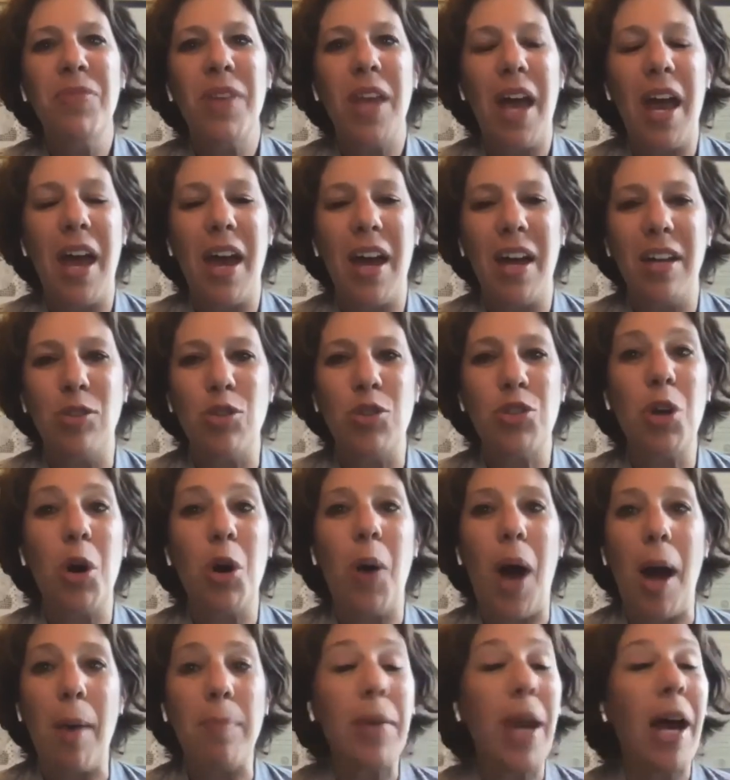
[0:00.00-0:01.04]
and so
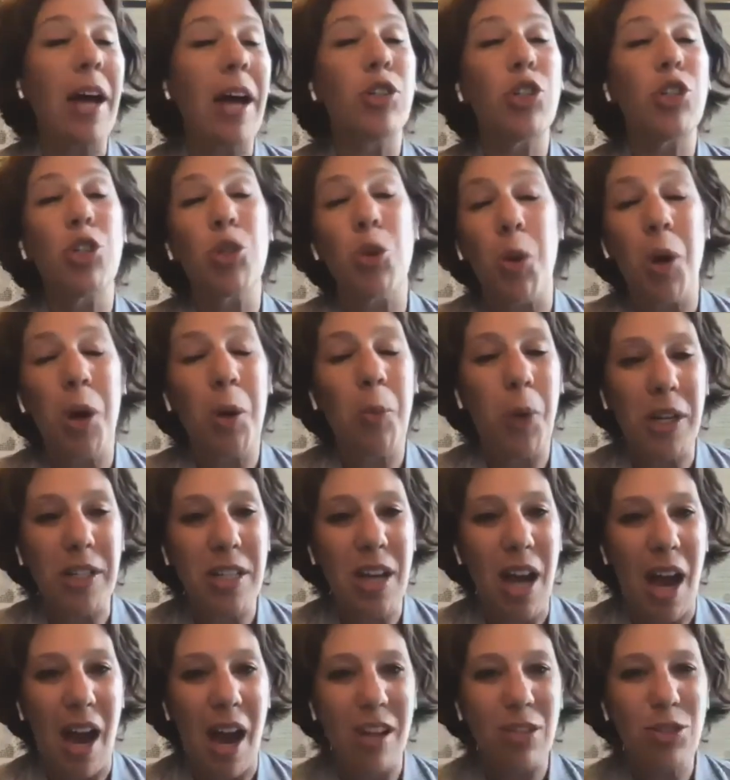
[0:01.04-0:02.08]
i'm not sure what
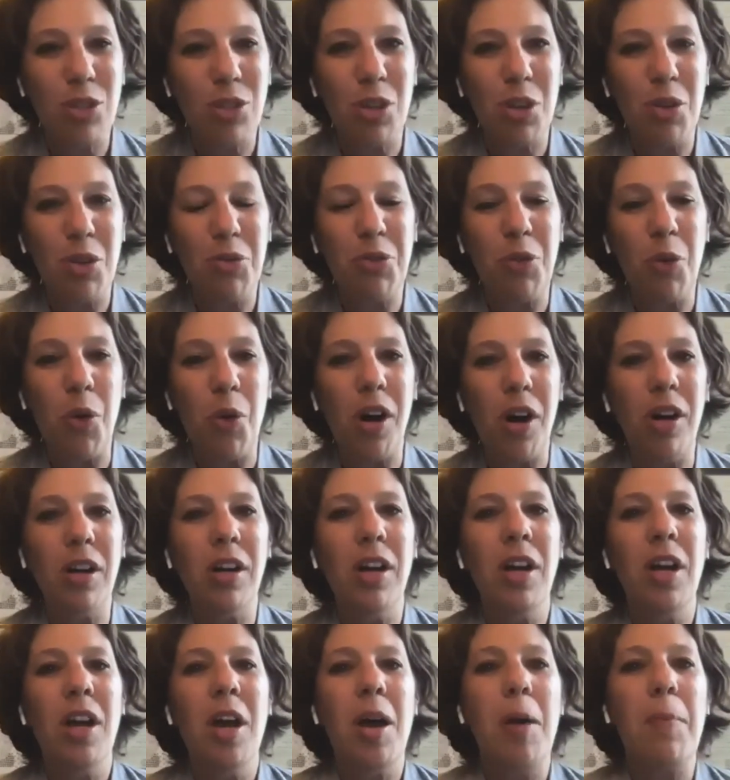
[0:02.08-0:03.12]
to ask you for
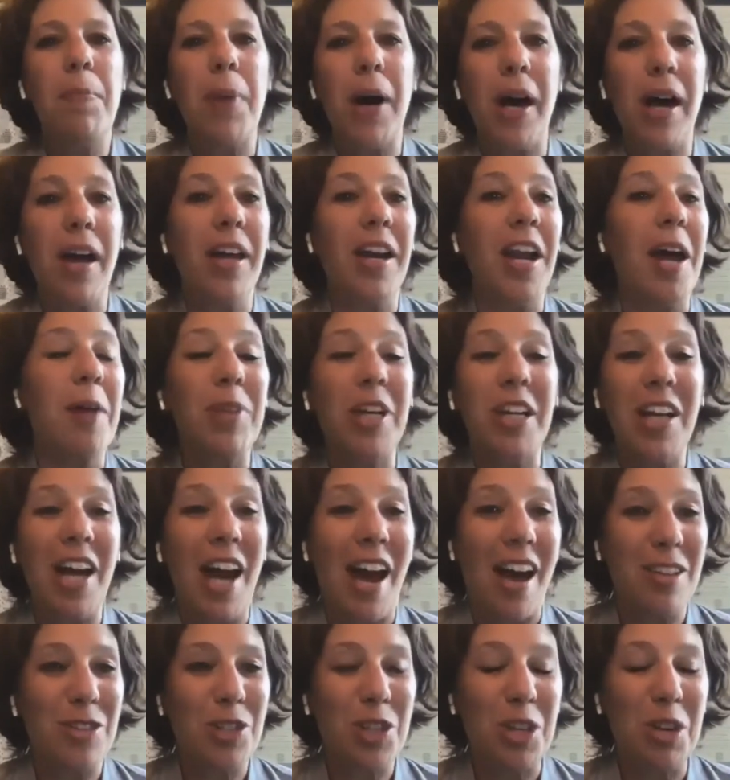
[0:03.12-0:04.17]
but i'm going to
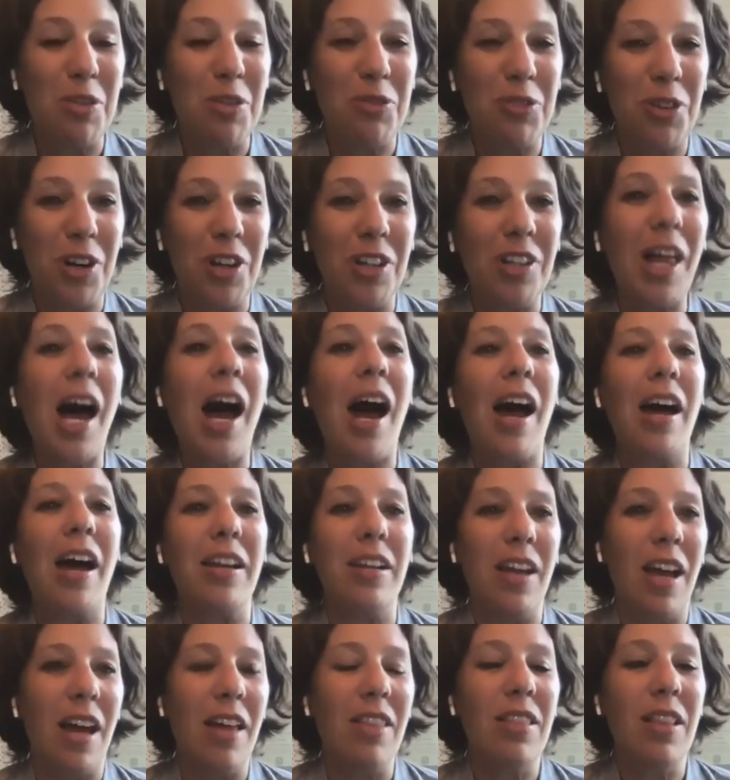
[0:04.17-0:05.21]
ask you for a lot
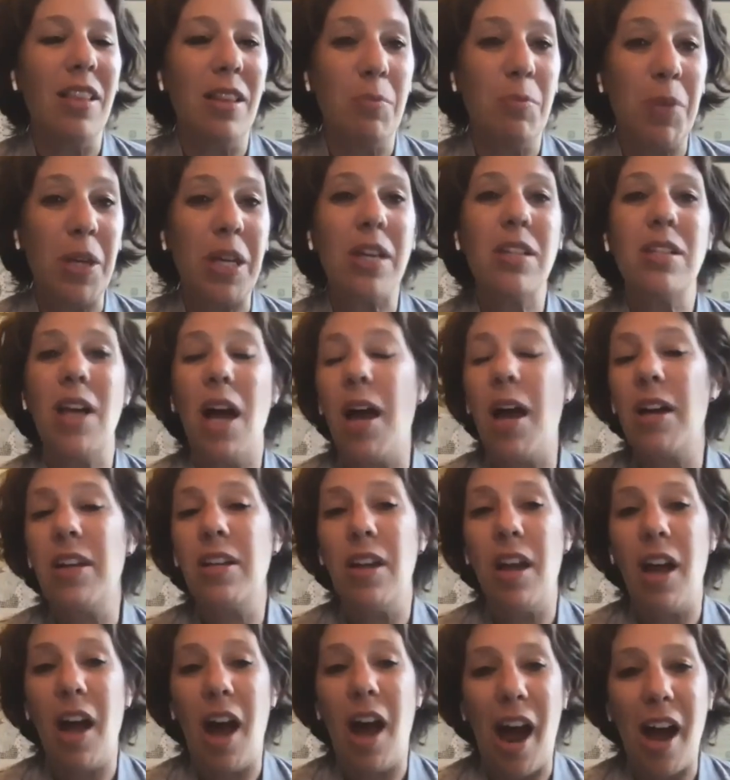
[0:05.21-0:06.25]
and because i
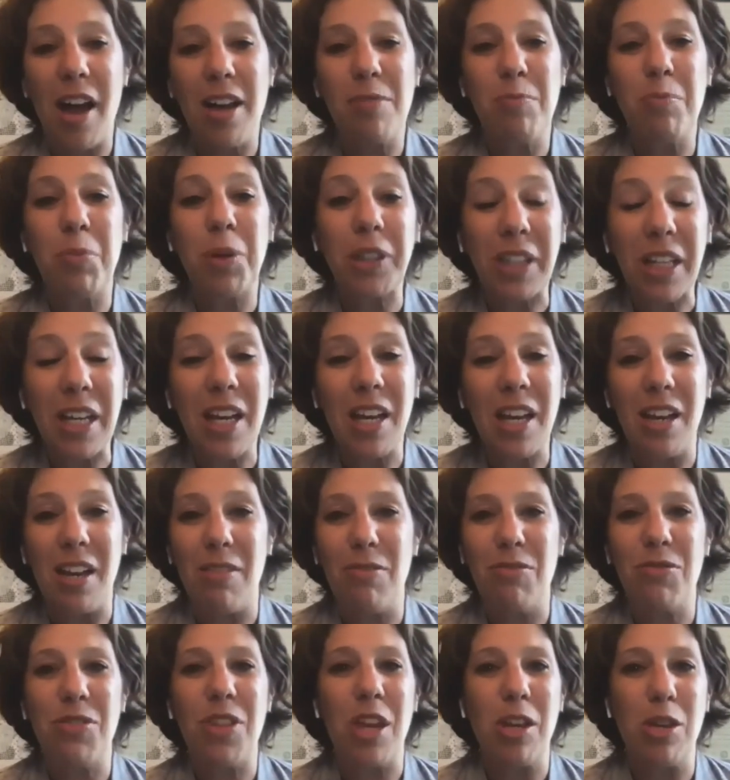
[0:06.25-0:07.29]
i
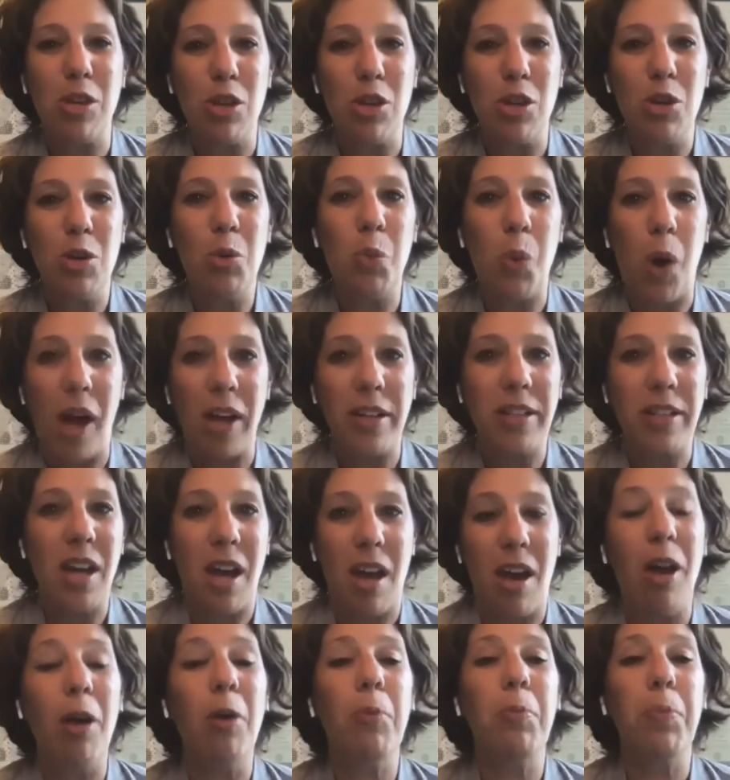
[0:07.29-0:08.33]
believe that you want to
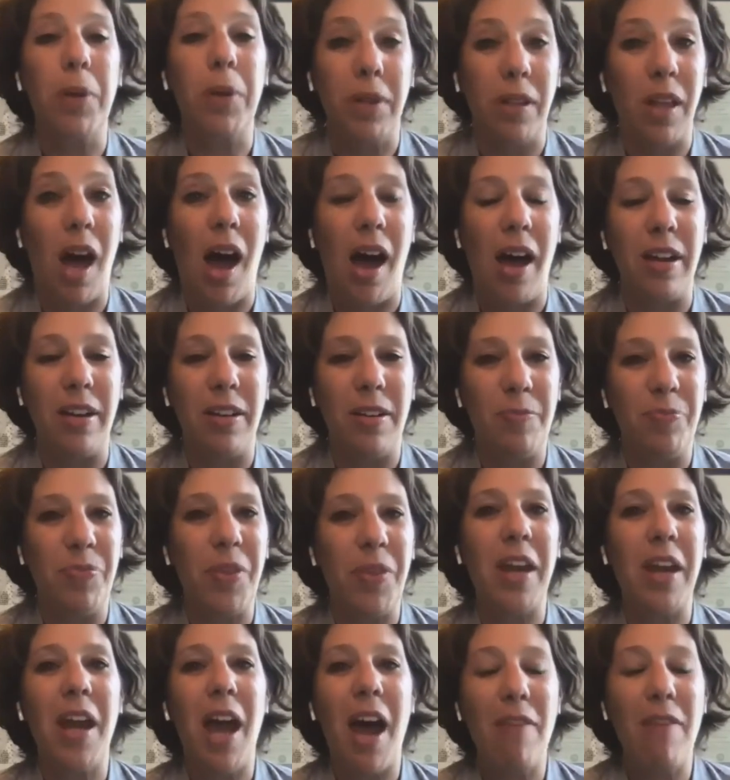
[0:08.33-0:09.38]
help a lot
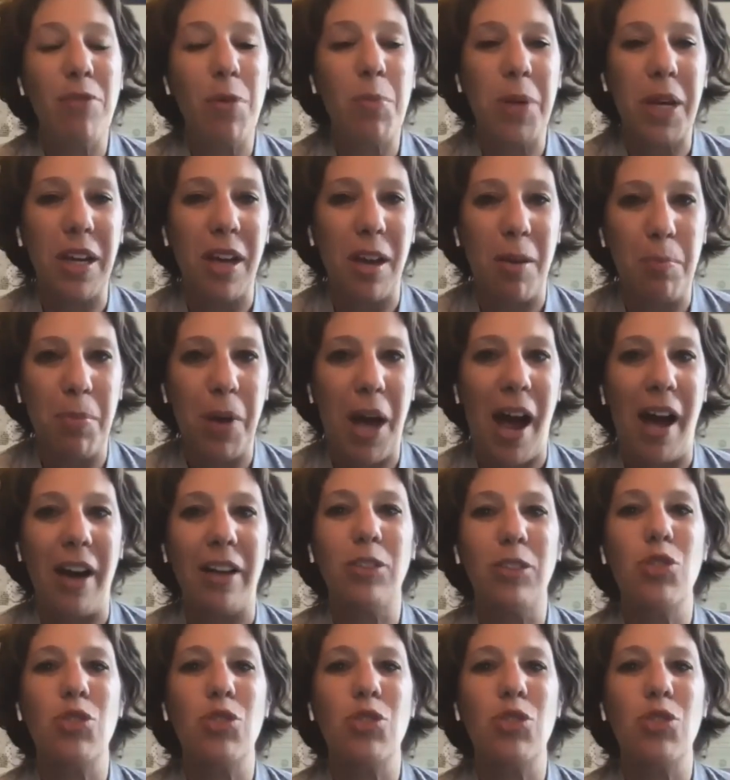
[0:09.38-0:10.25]
and have a big impact.